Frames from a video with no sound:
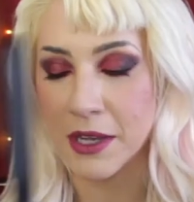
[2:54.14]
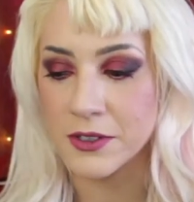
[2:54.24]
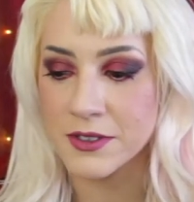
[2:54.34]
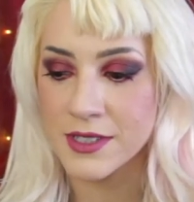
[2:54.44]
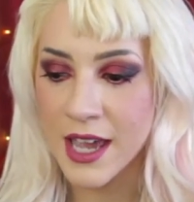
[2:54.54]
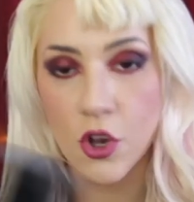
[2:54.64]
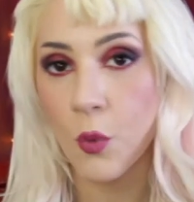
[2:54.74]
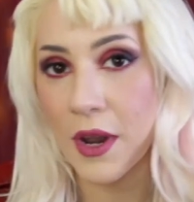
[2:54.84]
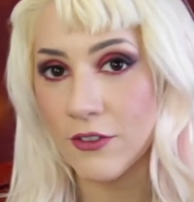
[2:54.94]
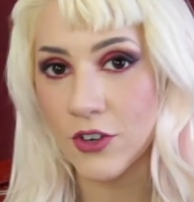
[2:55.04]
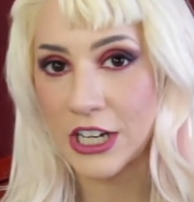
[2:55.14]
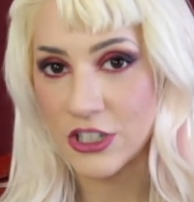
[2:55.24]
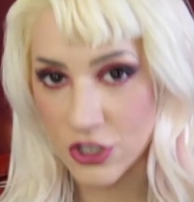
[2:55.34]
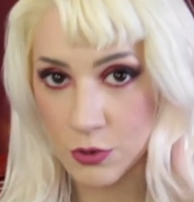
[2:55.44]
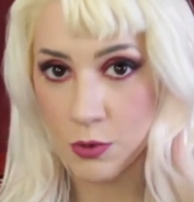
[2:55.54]
metals. So whenever I
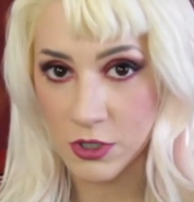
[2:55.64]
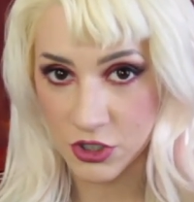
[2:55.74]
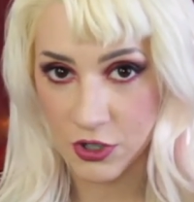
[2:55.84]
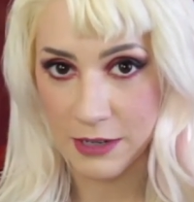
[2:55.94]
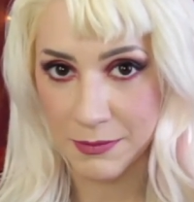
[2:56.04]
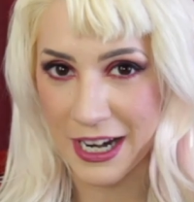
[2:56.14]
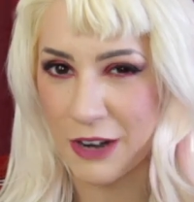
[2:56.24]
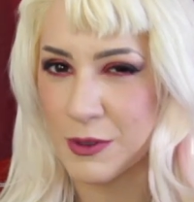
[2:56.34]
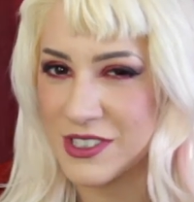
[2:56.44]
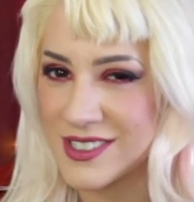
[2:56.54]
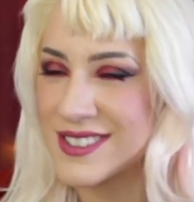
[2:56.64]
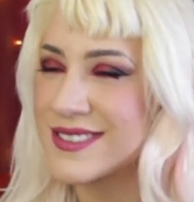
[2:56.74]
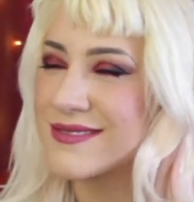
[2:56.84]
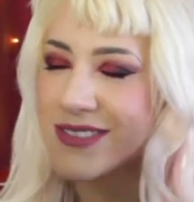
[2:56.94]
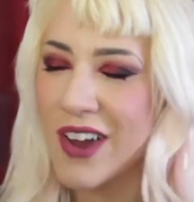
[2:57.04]
do straighten my hair, which
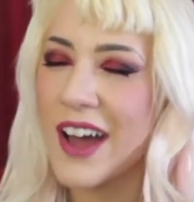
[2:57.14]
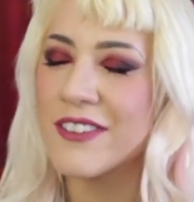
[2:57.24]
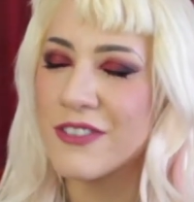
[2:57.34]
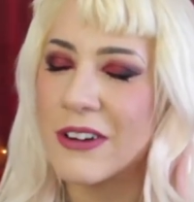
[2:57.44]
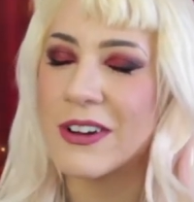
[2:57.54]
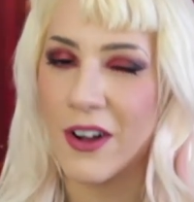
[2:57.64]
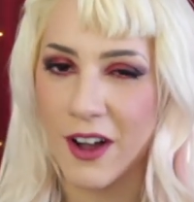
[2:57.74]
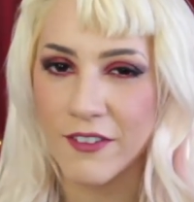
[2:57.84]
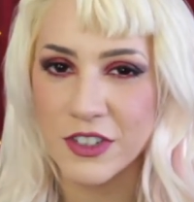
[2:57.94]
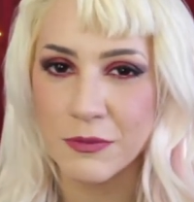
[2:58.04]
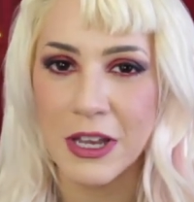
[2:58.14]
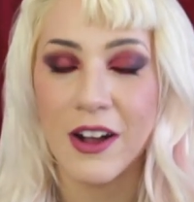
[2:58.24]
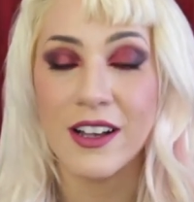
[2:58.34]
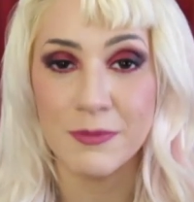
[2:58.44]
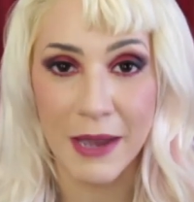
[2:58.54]
is not very often
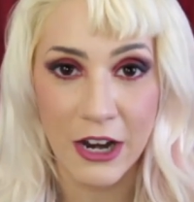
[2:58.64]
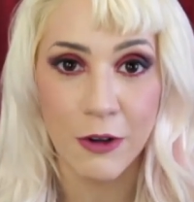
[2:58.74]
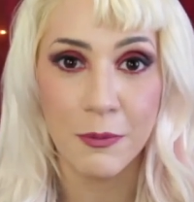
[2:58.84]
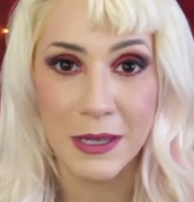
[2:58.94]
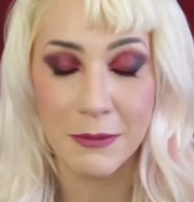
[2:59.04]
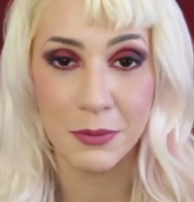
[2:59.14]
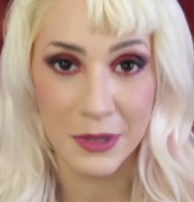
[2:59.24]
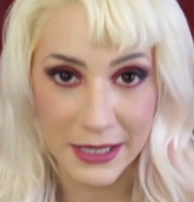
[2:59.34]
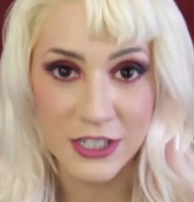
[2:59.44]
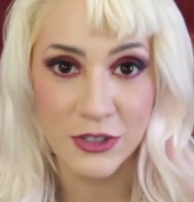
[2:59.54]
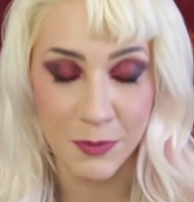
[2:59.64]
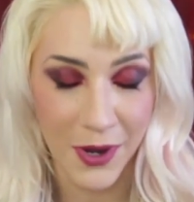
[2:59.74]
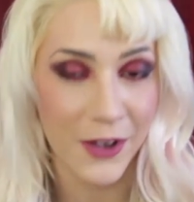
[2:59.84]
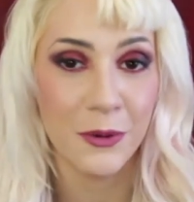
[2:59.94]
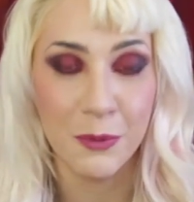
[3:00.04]
because my hair being bleach
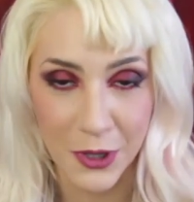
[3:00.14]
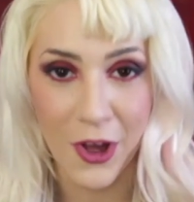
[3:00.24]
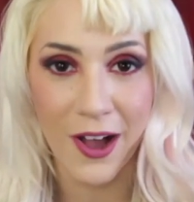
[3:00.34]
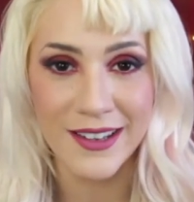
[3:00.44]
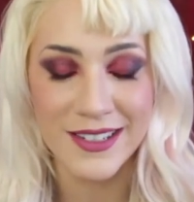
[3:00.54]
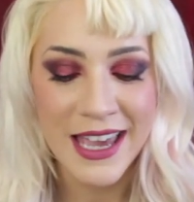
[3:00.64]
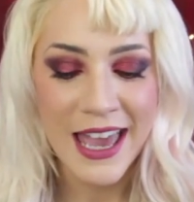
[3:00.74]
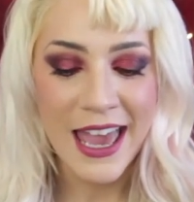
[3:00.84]
bottle blonde,